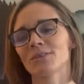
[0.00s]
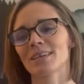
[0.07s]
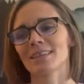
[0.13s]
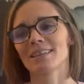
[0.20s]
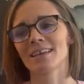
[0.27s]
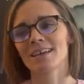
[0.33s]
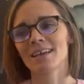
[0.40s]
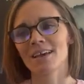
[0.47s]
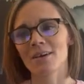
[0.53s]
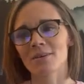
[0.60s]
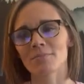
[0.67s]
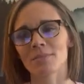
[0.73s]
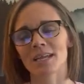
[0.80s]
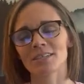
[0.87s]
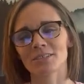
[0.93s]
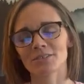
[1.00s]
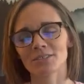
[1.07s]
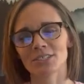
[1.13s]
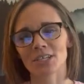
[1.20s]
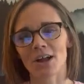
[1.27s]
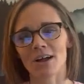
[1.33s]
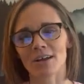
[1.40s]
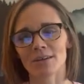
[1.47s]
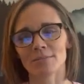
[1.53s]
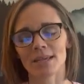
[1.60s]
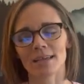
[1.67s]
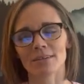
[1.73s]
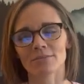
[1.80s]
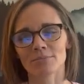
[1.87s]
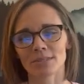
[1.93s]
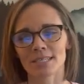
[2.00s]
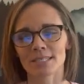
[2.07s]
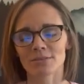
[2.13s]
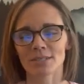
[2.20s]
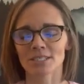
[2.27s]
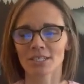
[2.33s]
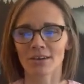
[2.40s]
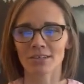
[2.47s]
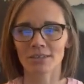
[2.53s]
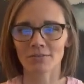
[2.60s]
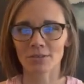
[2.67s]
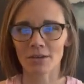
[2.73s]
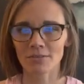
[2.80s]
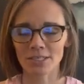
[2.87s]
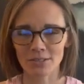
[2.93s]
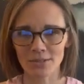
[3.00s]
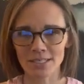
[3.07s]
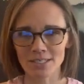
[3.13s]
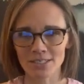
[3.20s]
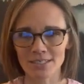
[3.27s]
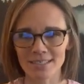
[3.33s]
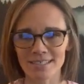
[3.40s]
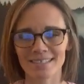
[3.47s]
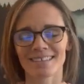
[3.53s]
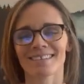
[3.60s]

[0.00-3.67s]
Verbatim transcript: with my new job. And please reach out if you have any questions.